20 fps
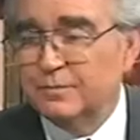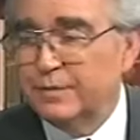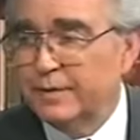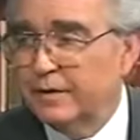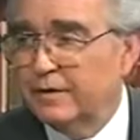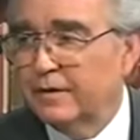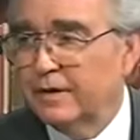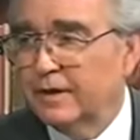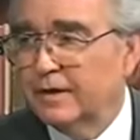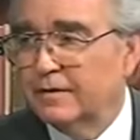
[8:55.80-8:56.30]

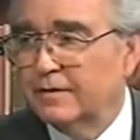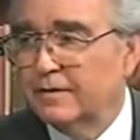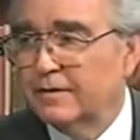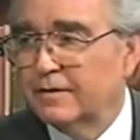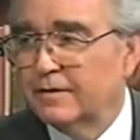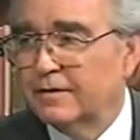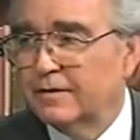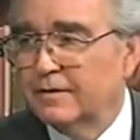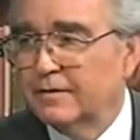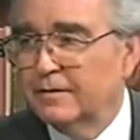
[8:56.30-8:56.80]
period,
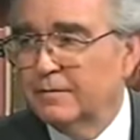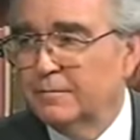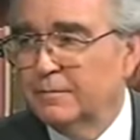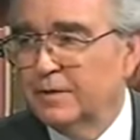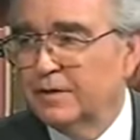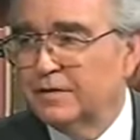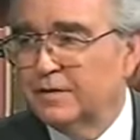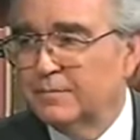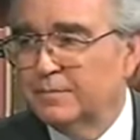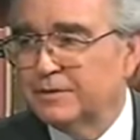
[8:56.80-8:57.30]

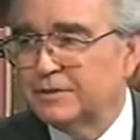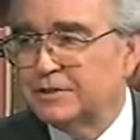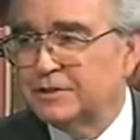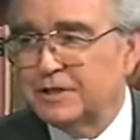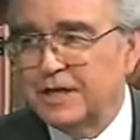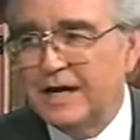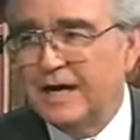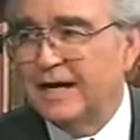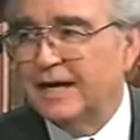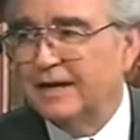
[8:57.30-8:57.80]
but the
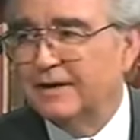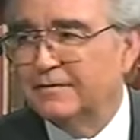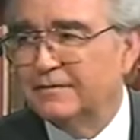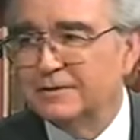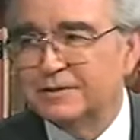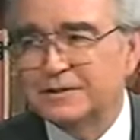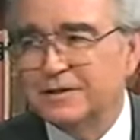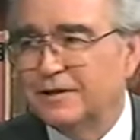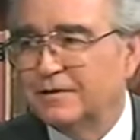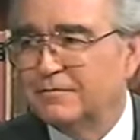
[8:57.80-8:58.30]
Messiah,
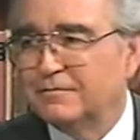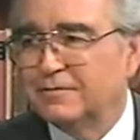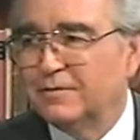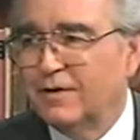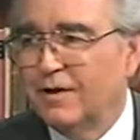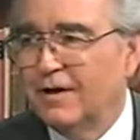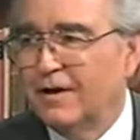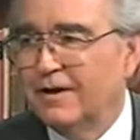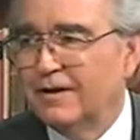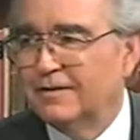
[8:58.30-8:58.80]
the Son of
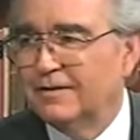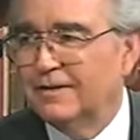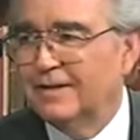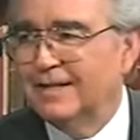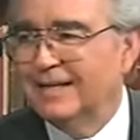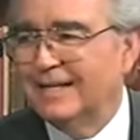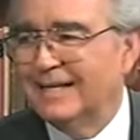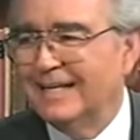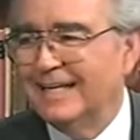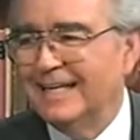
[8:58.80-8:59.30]
God,
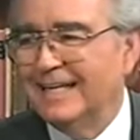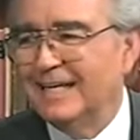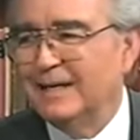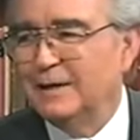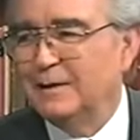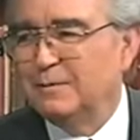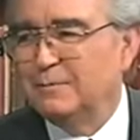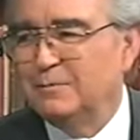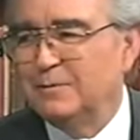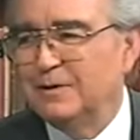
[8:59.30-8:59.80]

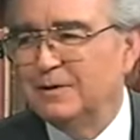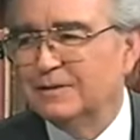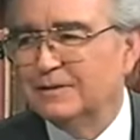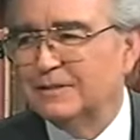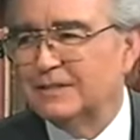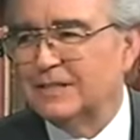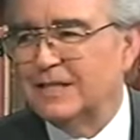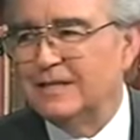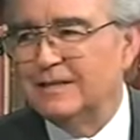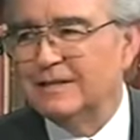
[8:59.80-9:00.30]
will
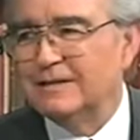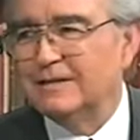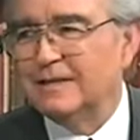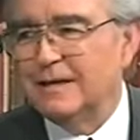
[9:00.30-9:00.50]
see that